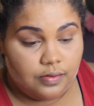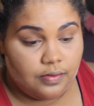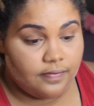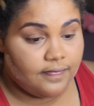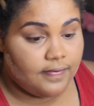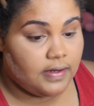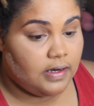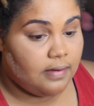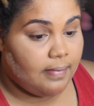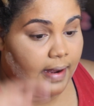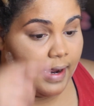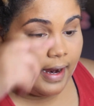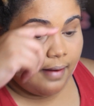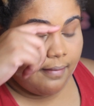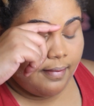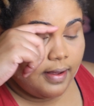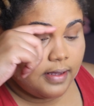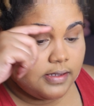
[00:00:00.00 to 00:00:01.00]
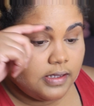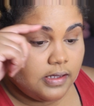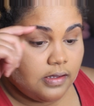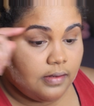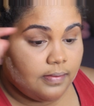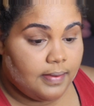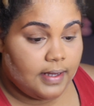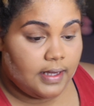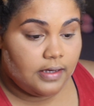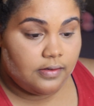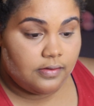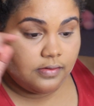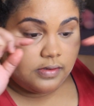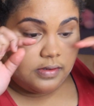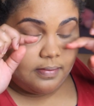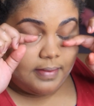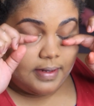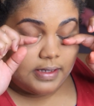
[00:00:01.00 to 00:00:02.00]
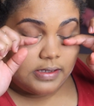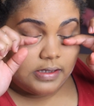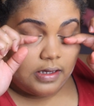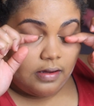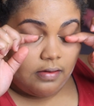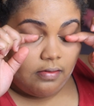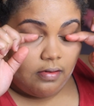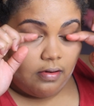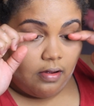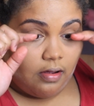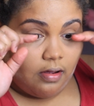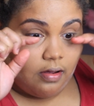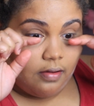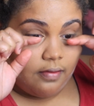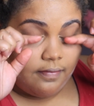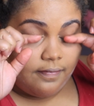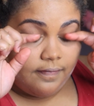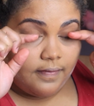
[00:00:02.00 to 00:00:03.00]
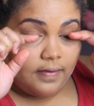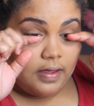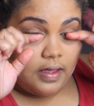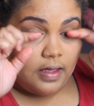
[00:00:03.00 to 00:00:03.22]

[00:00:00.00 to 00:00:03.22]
fill in my eyebrows a little bit and do some mascara off